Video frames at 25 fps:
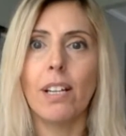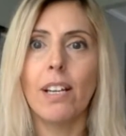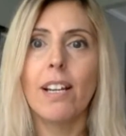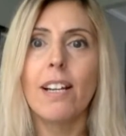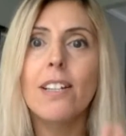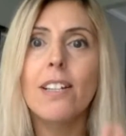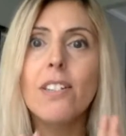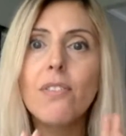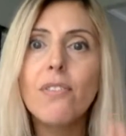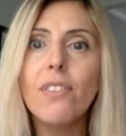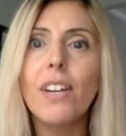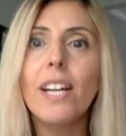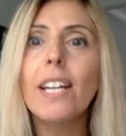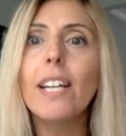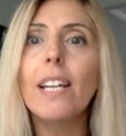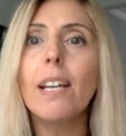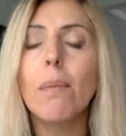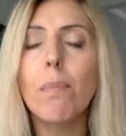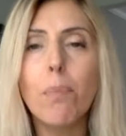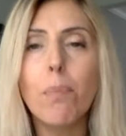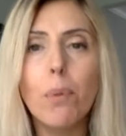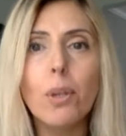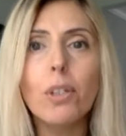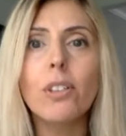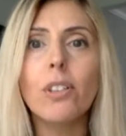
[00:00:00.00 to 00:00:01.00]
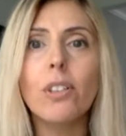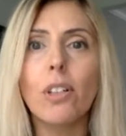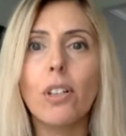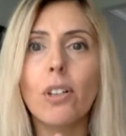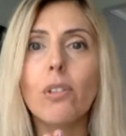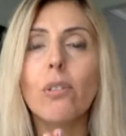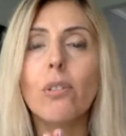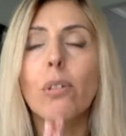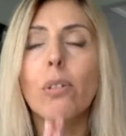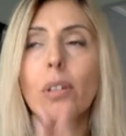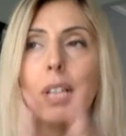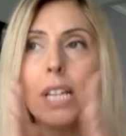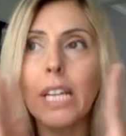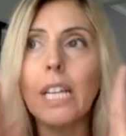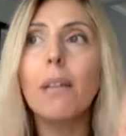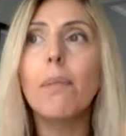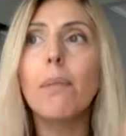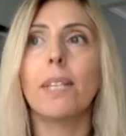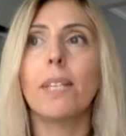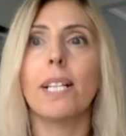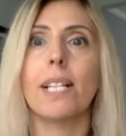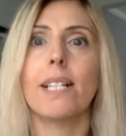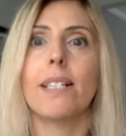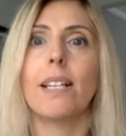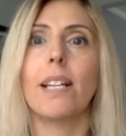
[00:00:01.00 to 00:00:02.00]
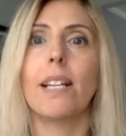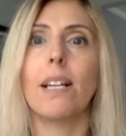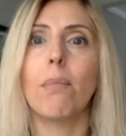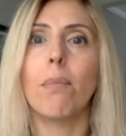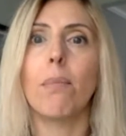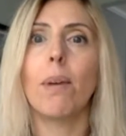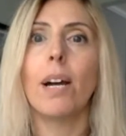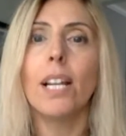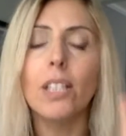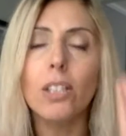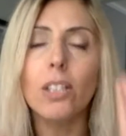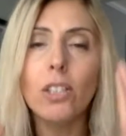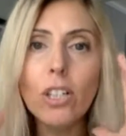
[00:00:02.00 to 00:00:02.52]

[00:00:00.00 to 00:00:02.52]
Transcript: It's very important to keep this in mind.